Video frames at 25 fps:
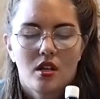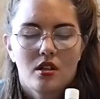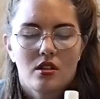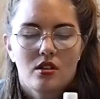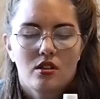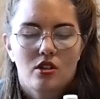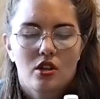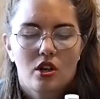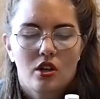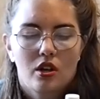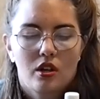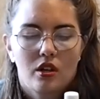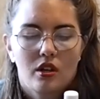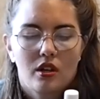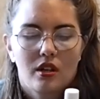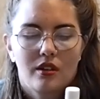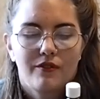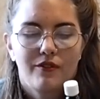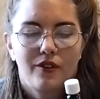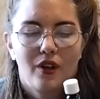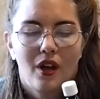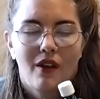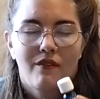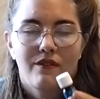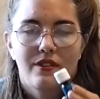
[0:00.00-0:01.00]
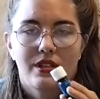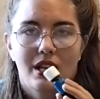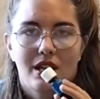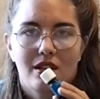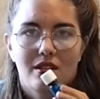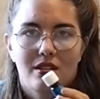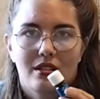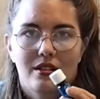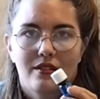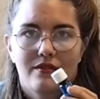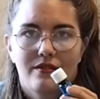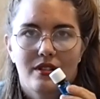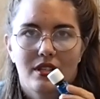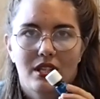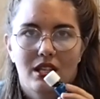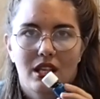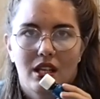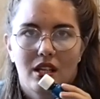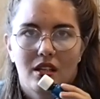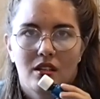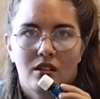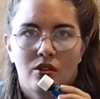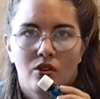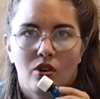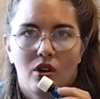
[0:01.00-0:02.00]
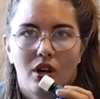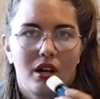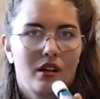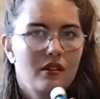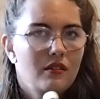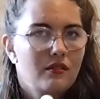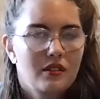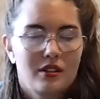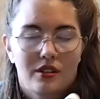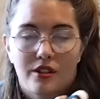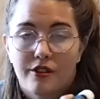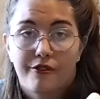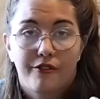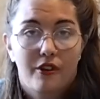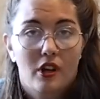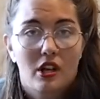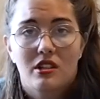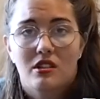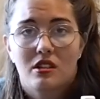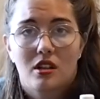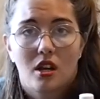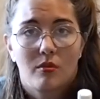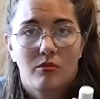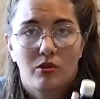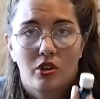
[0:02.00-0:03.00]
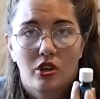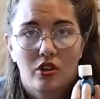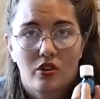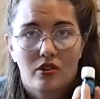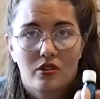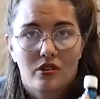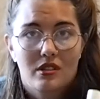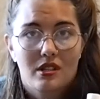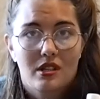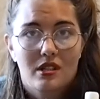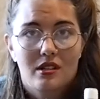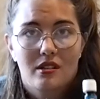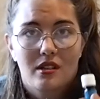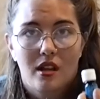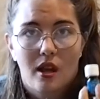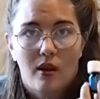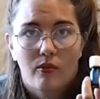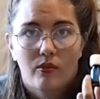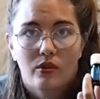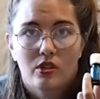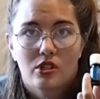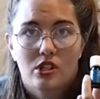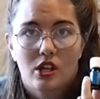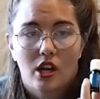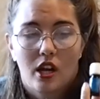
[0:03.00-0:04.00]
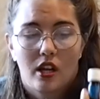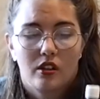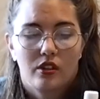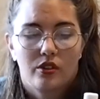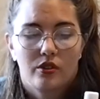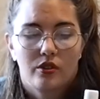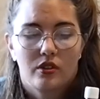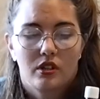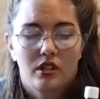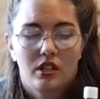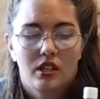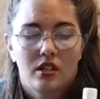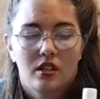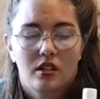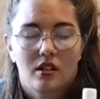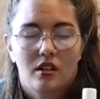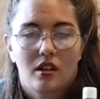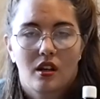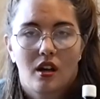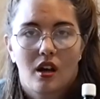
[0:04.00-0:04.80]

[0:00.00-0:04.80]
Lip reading: So if you have sensitive skin, or the first time you use this, I would dilute it